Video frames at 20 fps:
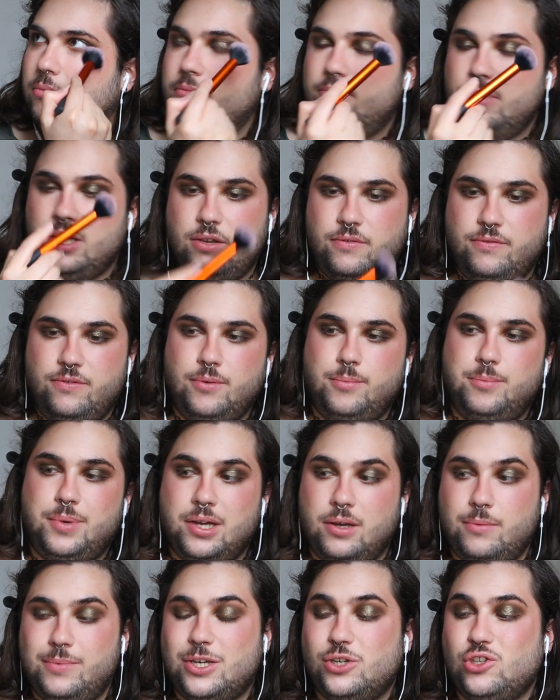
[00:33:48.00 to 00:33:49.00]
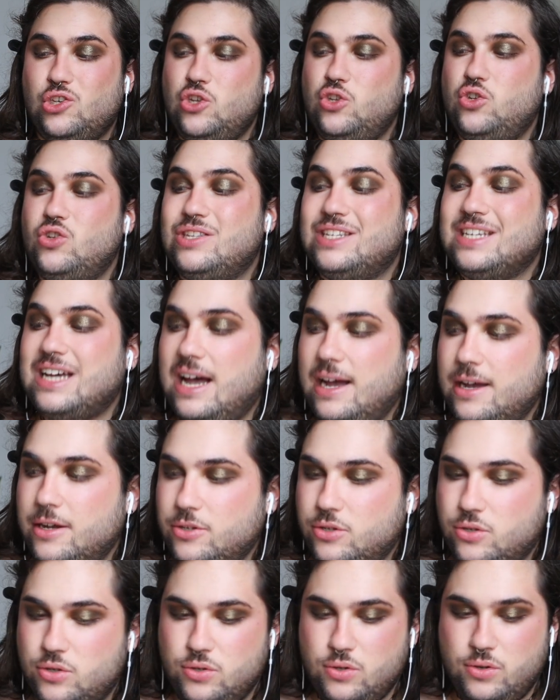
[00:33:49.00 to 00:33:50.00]
make you feel better because you're too
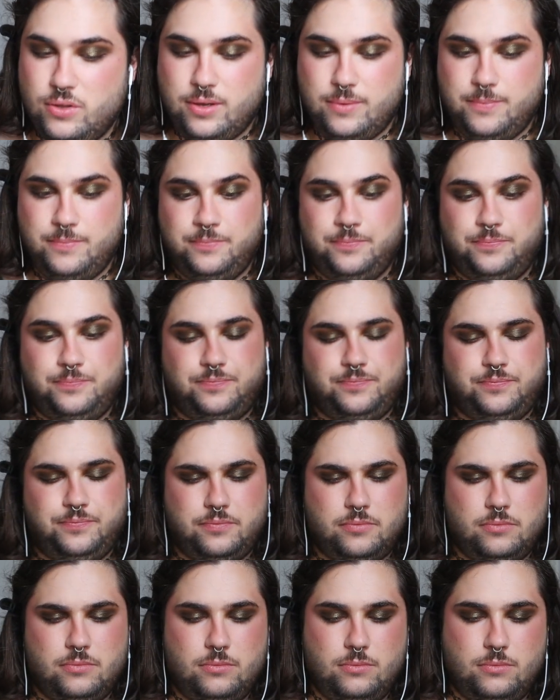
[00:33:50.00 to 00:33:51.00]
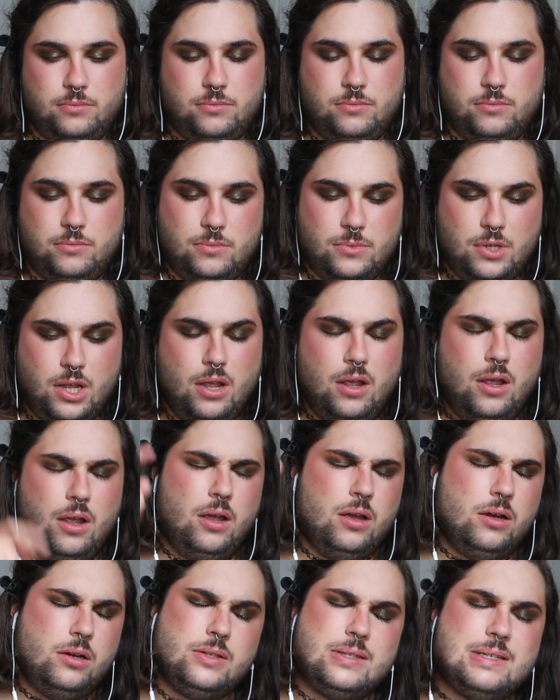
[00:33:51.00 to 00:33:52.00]
tired to do them.
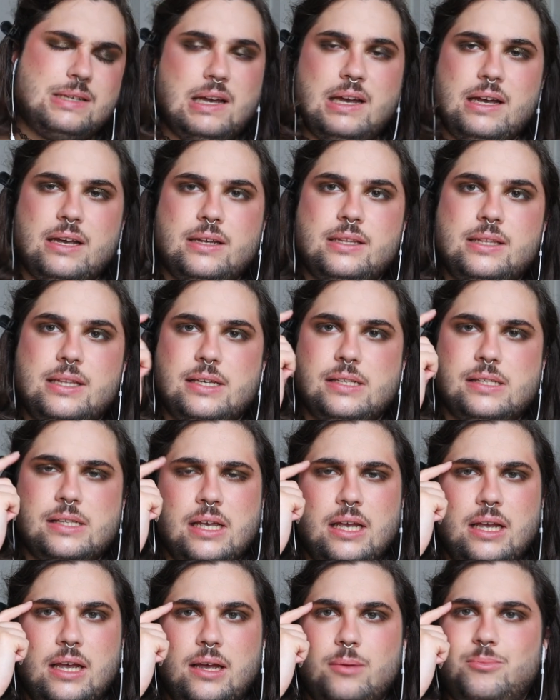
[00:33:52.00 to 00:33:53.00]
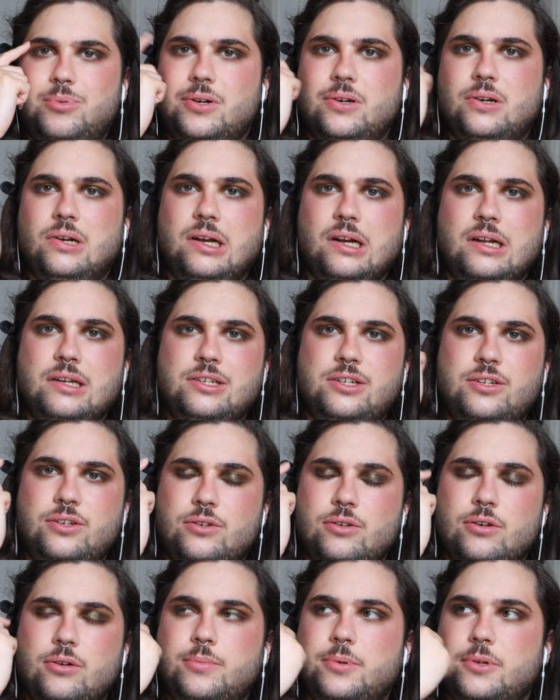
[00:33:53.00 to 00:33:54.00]
Well, tiredness. Apparently, I didn't
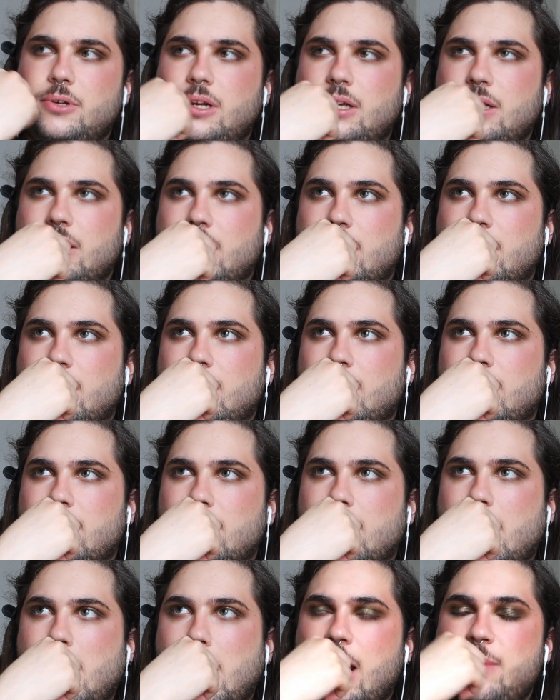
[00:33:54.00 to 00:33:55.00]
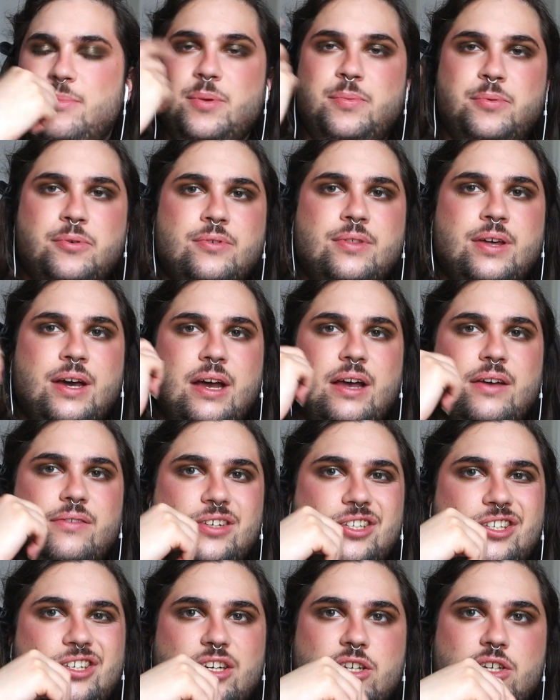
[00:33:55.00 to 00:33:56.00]
know, but like, people that have
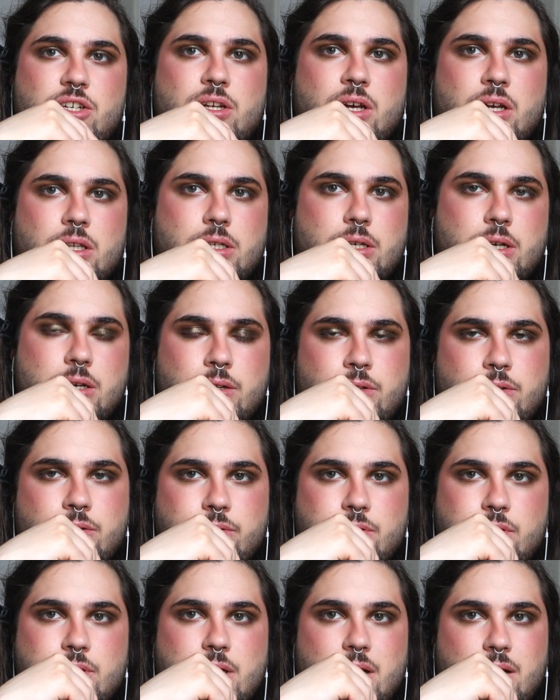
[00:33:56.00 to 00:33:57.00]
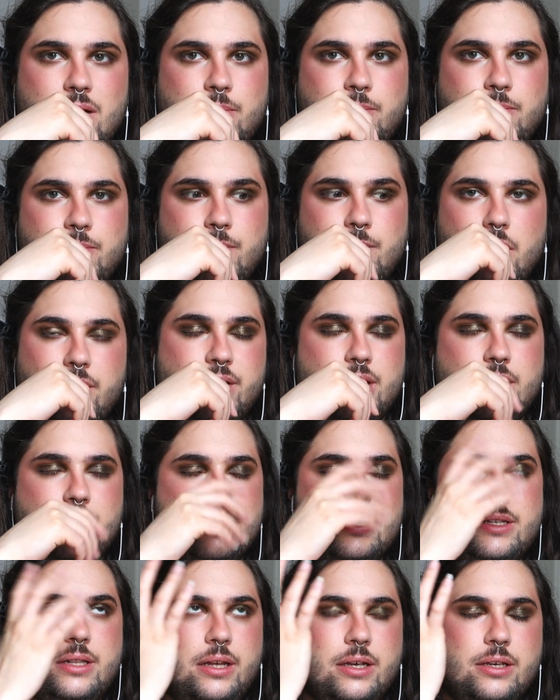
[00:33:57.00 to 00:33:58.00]
ADHD are tired all the time. I think
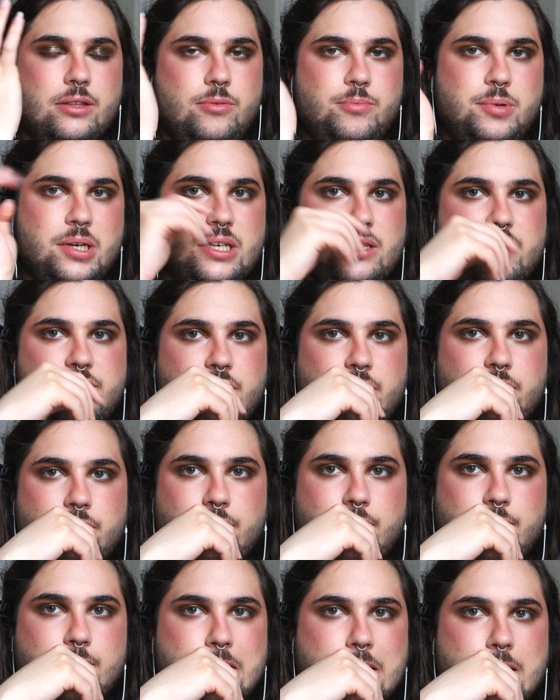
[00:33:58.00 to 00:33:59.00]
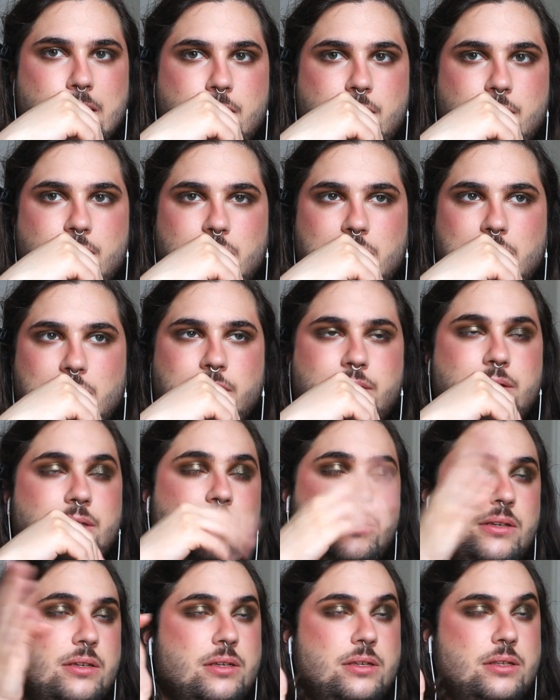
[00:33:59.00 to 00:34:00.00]
that's like the biggest thing for me. I mean,
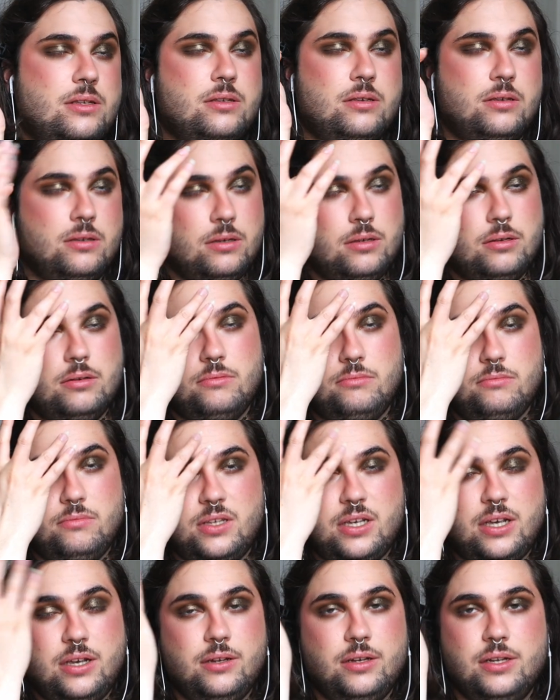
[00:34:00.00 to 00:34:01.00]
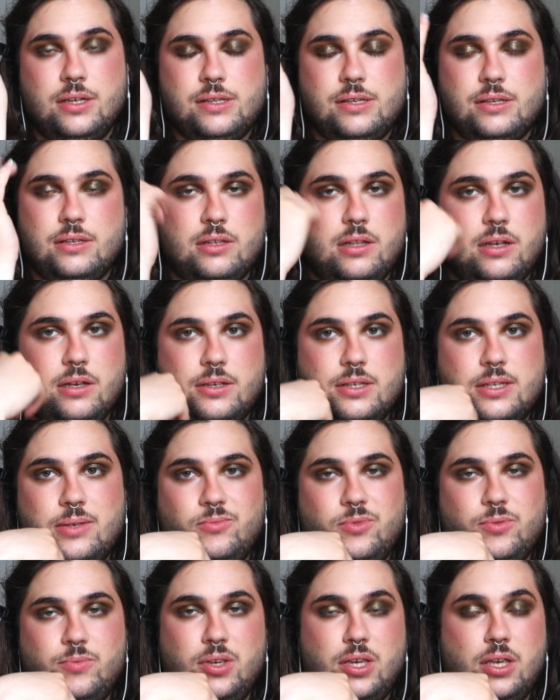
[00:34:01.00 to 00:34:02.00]
it's a tiredness is like a
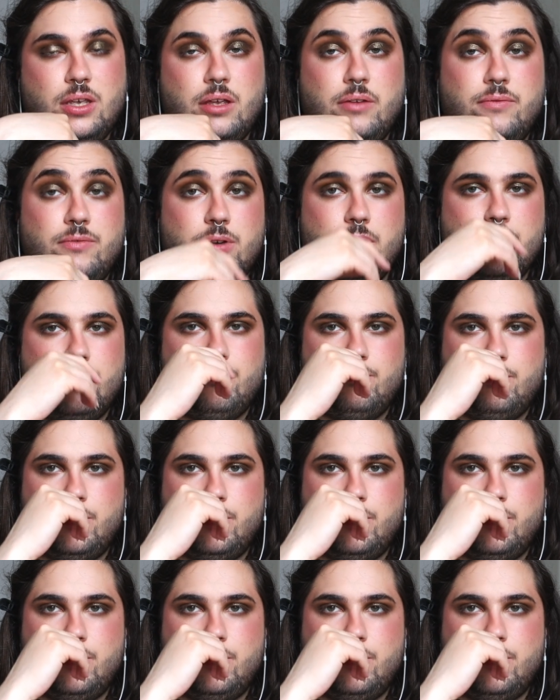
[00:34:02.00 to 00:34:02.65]
symptom you can get with